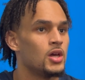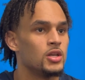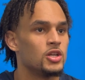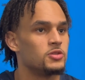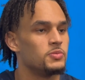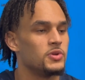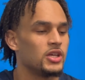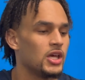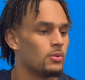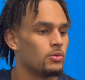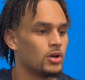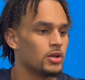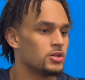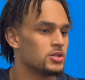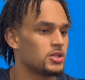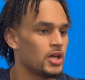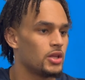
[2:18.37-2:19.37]
Just being able to
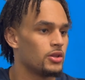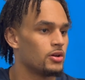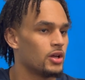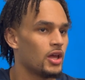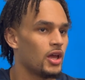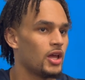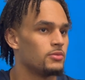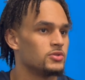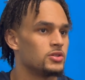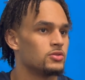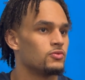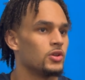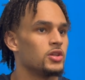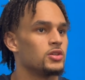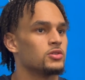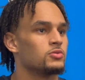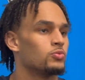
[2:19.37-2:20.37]
understand their games is
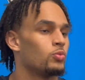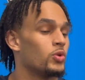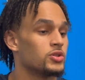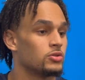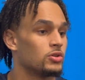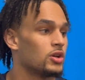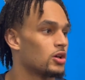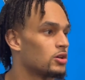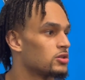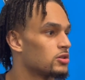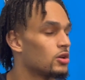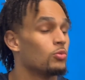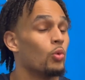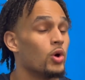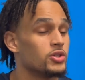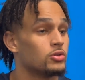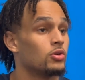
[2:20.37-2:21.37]
really what's
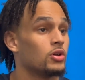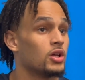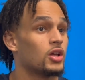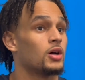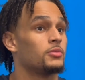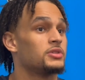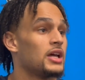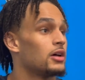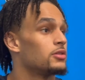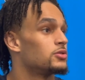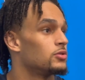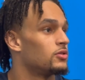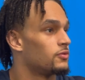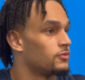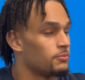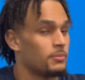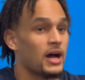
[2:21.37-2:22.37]
going to come down to
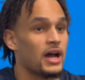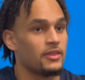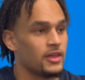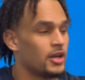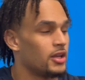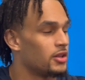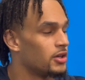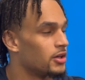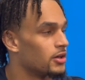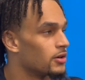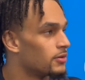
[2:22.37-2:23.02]
by the end of the year.